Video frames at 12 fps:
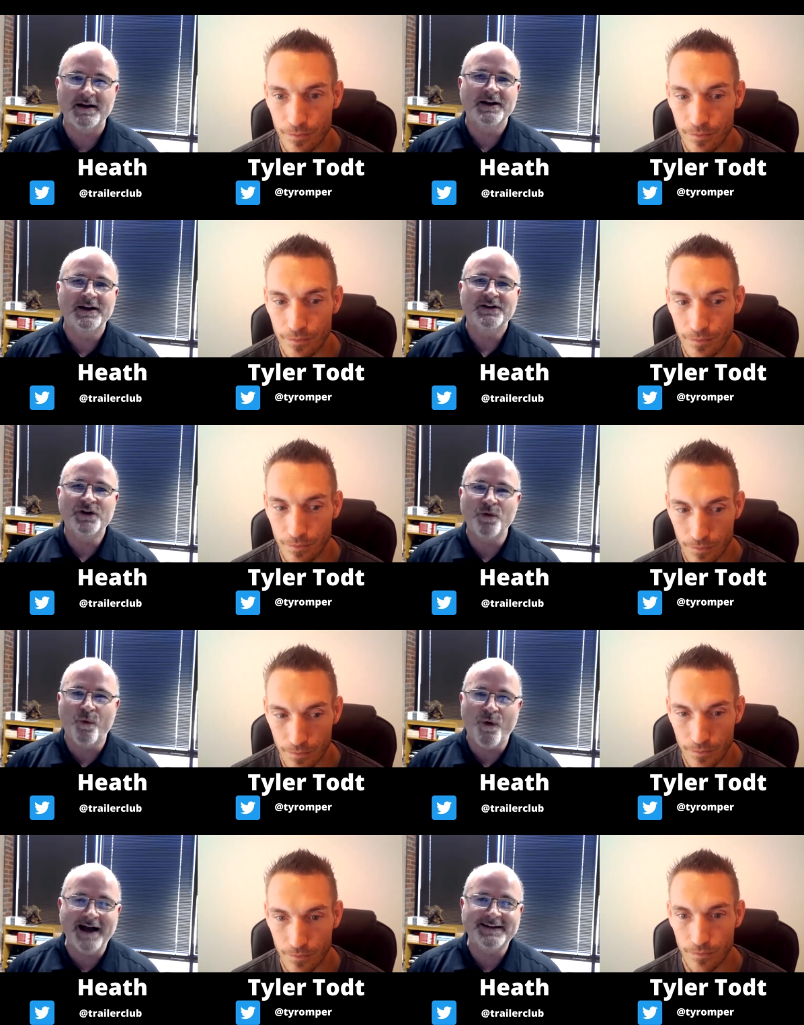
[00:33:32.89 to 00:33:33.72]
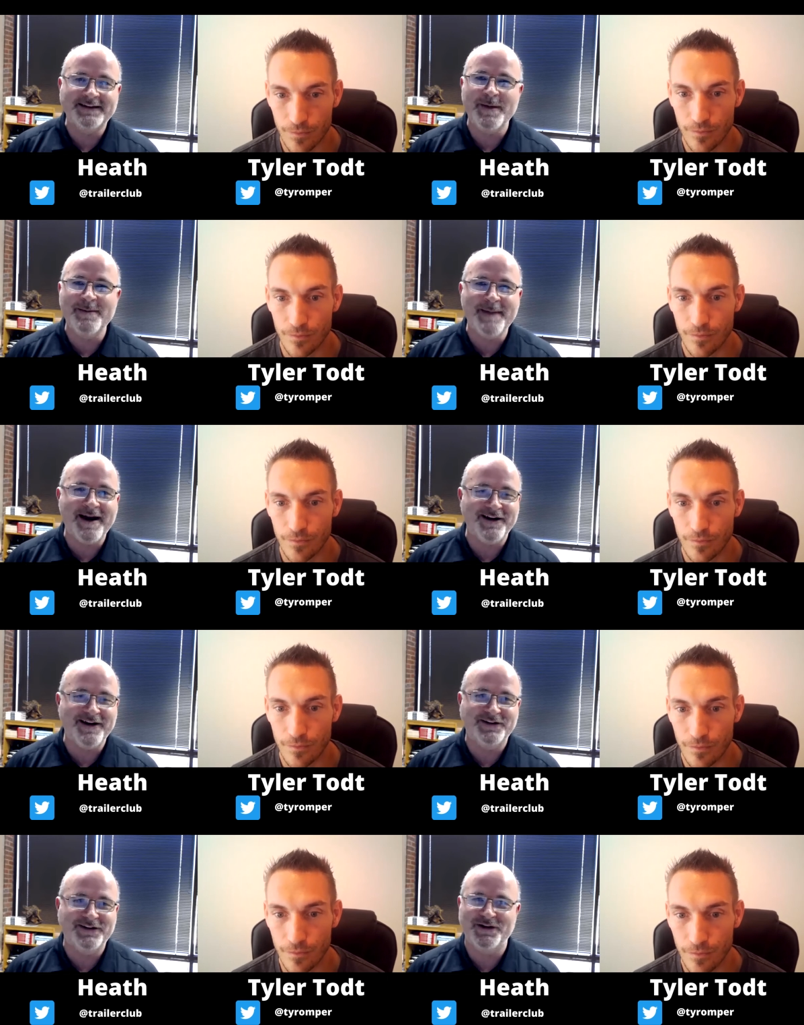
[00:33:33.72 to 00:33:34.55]
Speaker 1: to want to be married
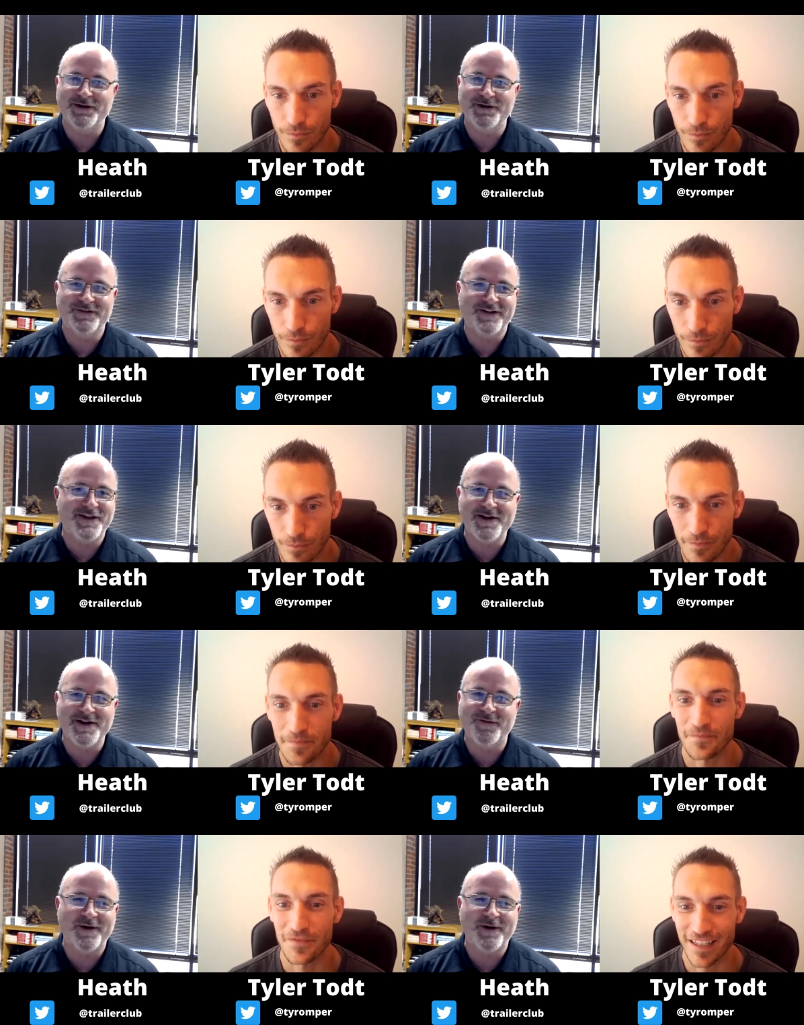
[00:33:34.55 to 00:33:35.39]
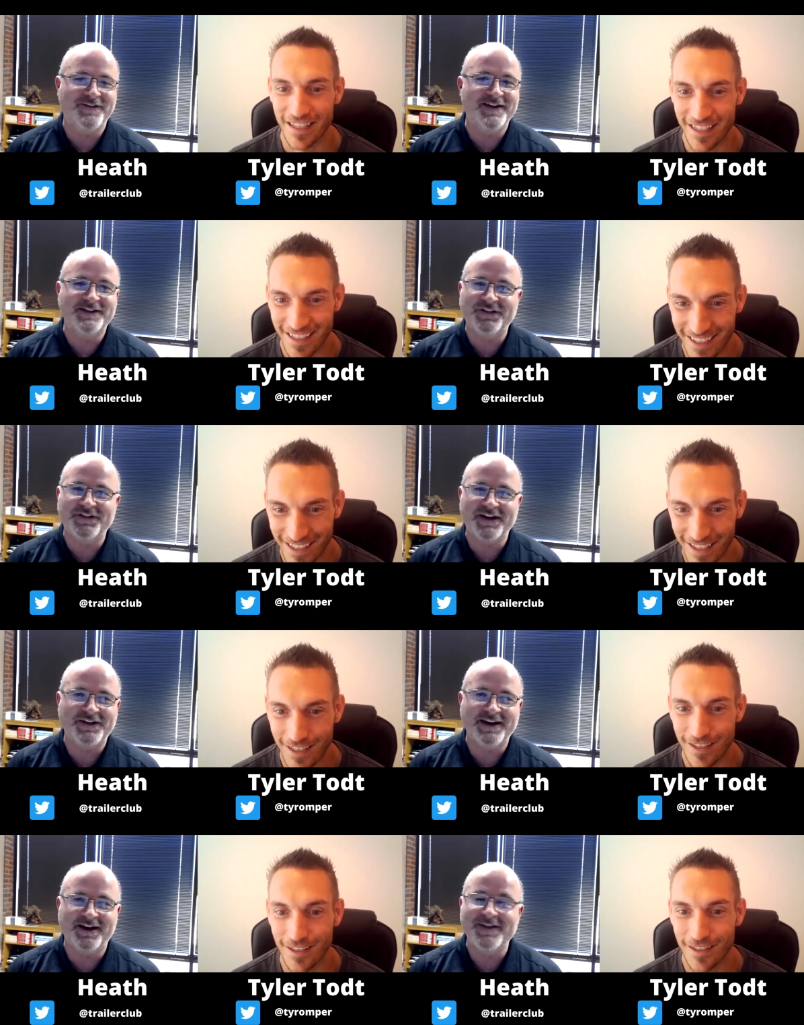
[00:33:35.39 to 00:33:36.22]
to you for 30, 40, 50, 60
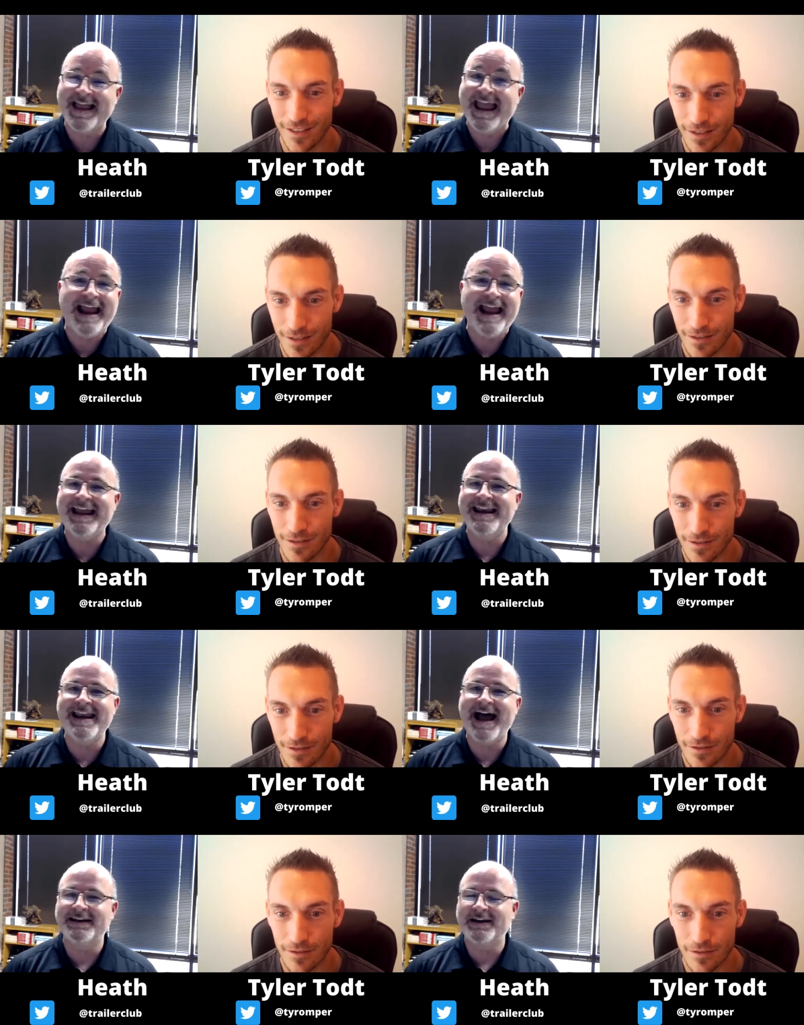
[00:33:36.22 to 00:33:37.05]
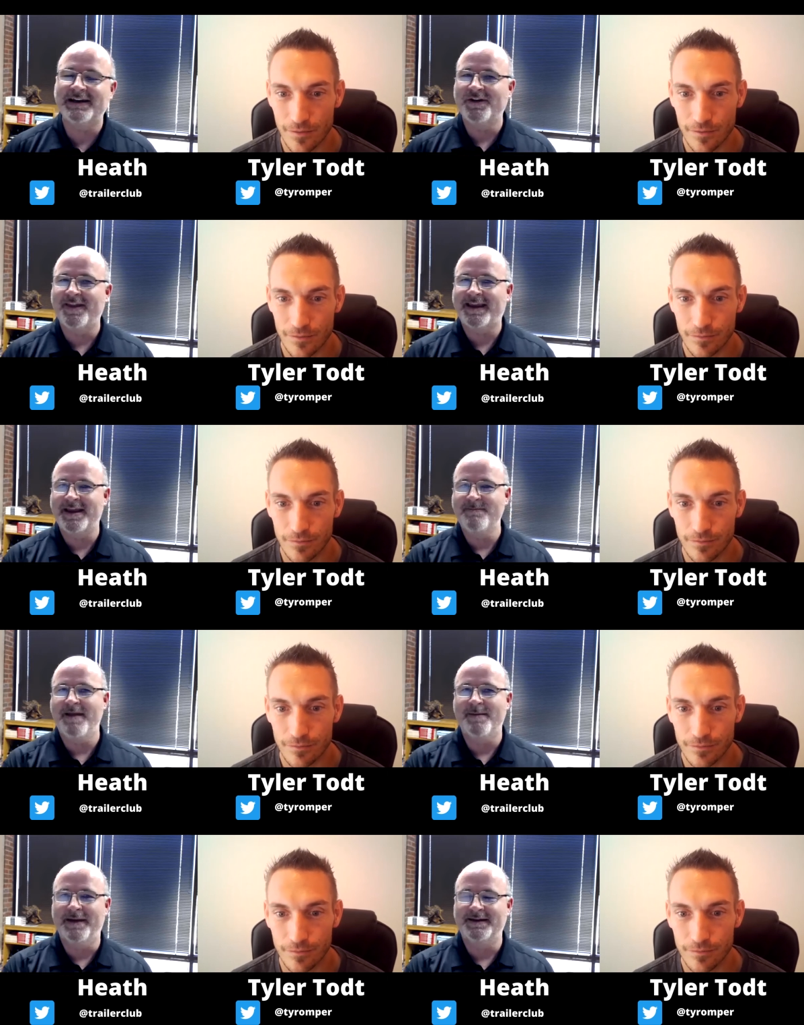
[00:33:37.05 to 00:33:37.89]
years. And again, not go to the
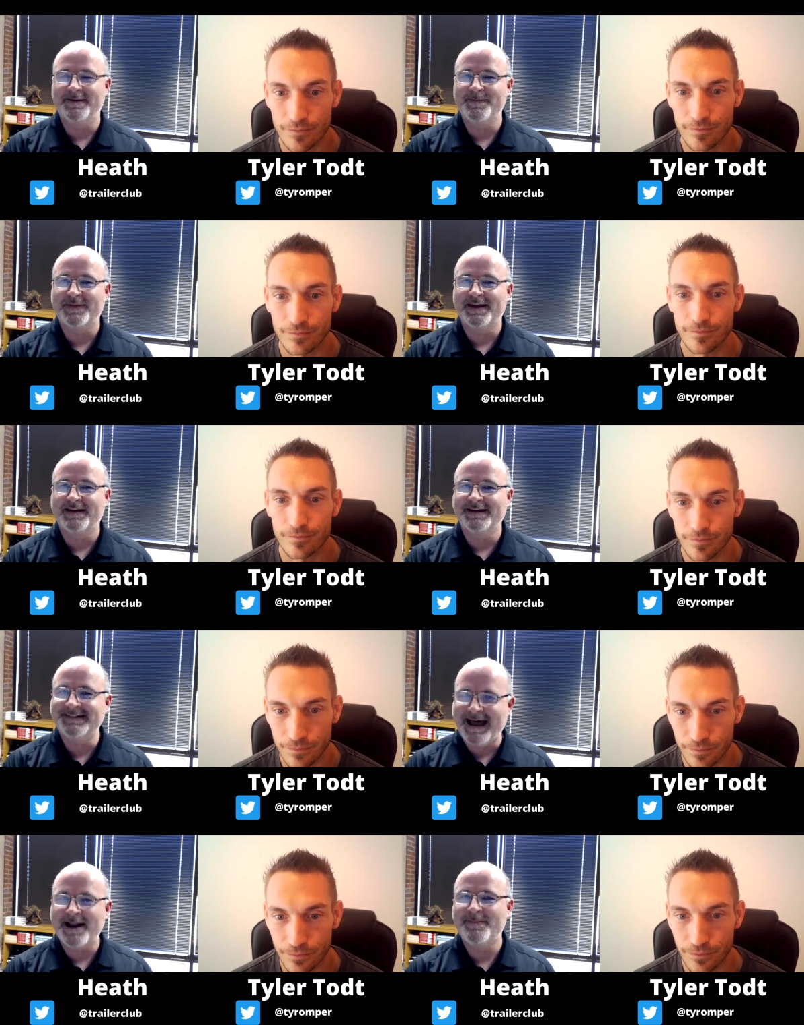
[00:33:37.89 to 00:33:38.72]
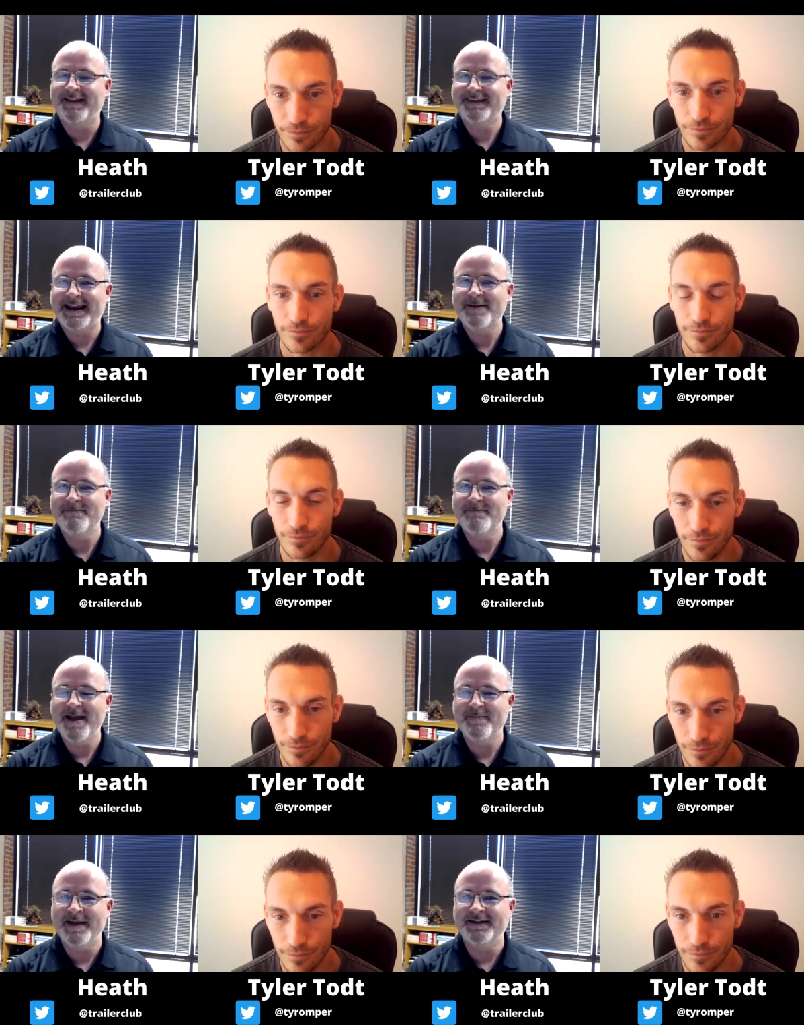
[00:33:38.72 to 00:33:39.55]
commitment. It's not about the
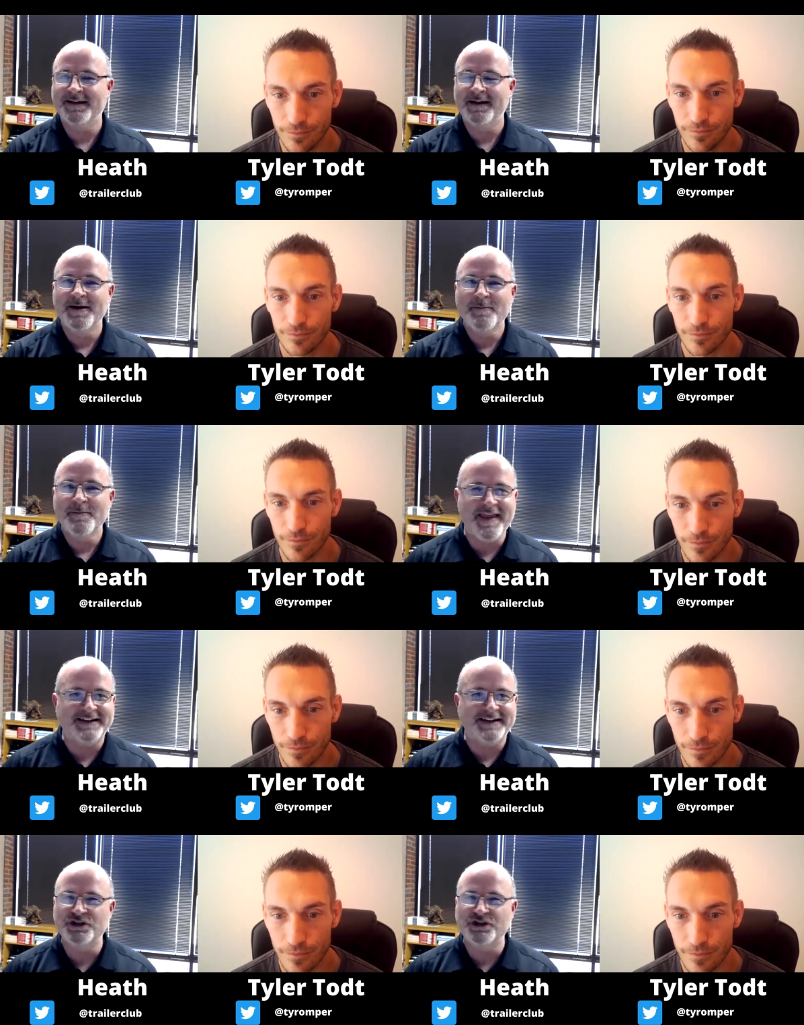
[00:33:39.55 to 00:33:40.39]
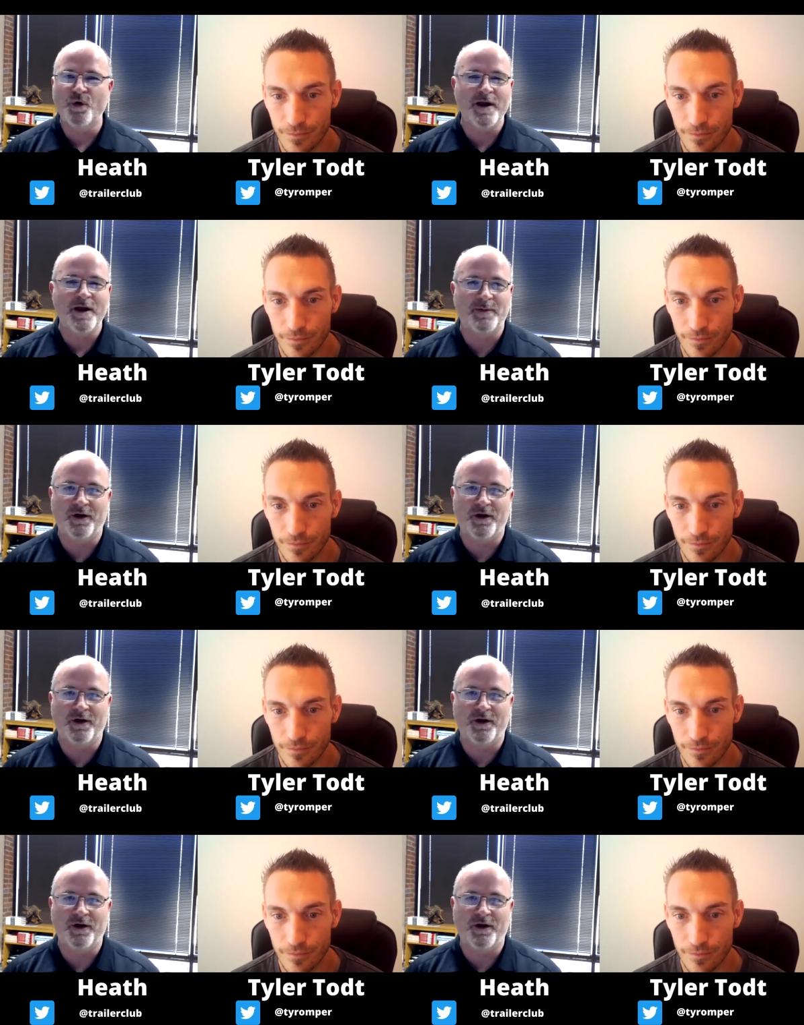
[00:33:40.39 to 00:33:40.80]
commitment, but it's enjoyable,